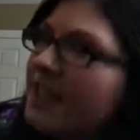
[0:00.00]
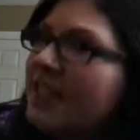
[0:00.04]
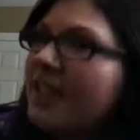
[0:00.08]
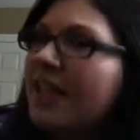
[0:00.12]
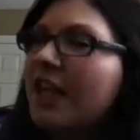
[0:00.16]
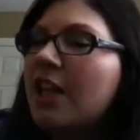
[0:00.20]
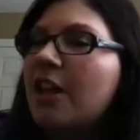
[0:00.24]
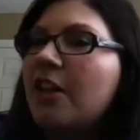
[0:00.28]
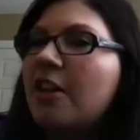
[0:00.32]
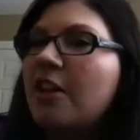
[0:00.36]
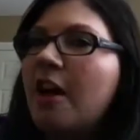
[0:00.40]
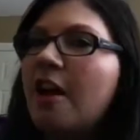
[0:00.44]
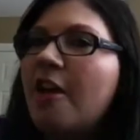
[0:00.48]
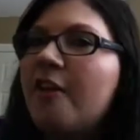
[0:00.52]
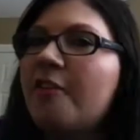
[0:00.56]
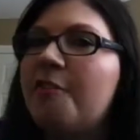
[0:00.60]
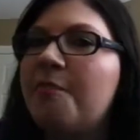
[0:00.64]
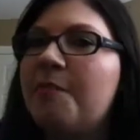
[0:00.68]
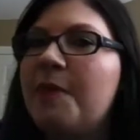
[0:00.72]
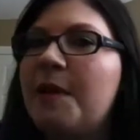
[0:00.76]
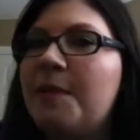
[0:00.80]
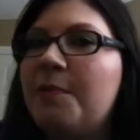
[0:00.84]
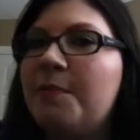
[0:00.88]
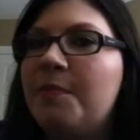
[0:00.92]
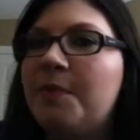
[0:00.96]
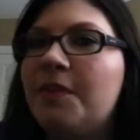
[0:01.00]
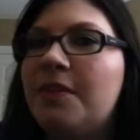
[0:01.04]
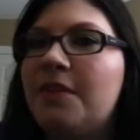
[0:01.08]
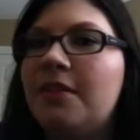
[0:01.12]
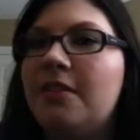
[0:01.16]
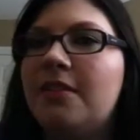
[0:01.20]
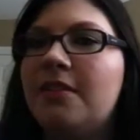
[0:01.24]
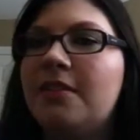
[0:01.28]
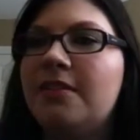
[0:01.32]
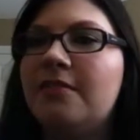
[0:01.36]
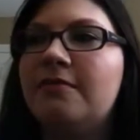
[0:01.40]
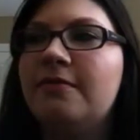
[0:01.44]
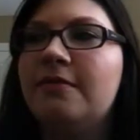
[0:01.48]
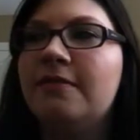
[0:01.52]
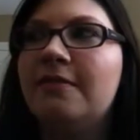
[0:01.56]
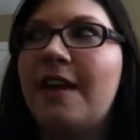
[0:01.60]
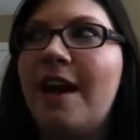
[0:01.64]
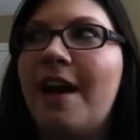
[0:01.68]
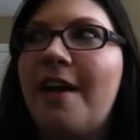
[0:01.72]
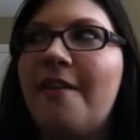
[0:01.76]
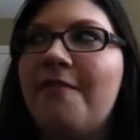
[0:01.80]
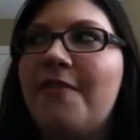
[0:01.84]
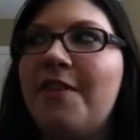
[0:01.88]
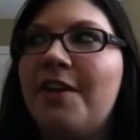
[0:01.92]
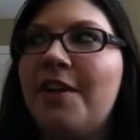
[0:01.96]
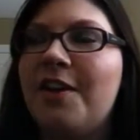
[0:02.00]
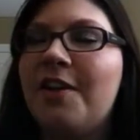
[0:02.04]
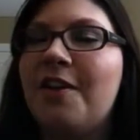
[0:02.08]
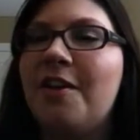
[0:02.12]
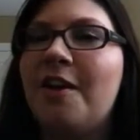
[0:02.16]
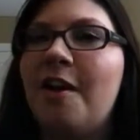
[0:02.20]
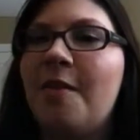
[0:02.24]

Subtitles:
seeing a lot of people have the